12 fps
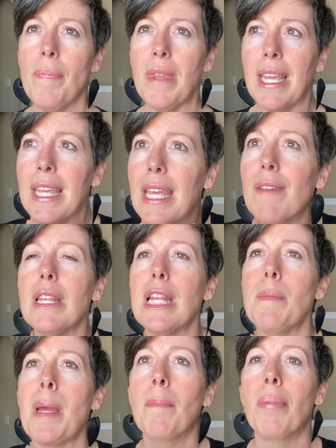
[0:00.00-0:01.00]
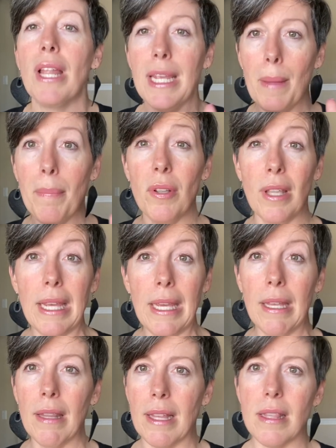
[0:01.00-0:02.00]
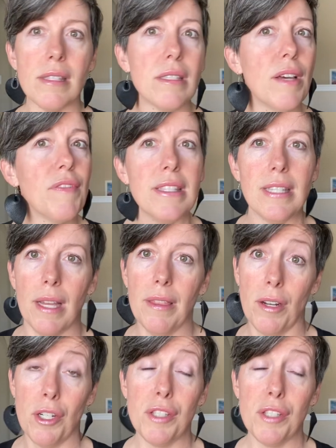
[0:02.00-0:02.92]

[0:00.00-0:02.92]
and giving them a blanket plan, like the stuff that's out there.